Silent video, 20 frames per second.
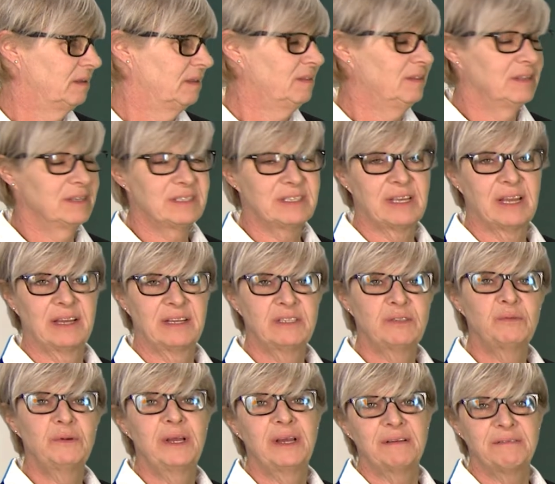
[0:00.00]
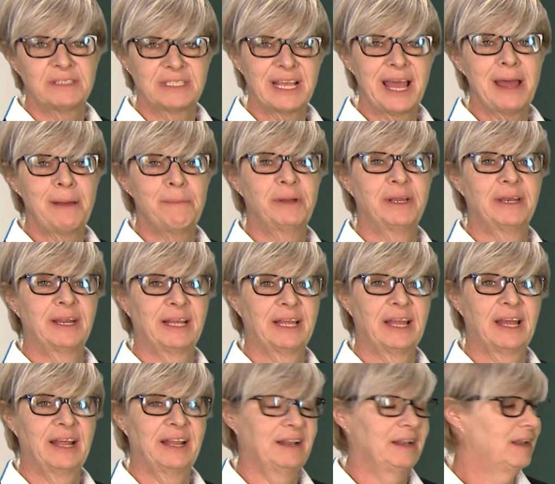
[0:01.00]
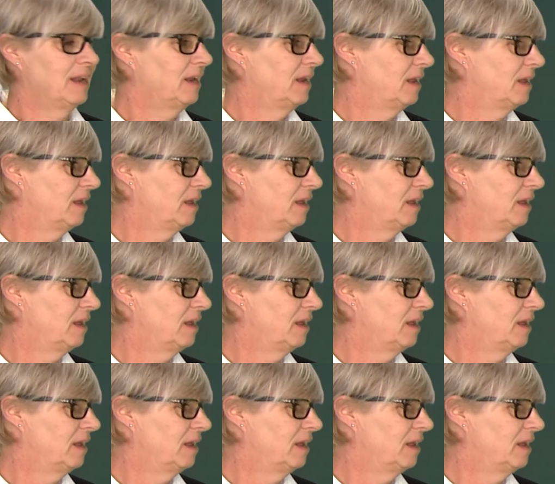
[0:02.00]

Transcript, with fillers: In this case, we have salmon again.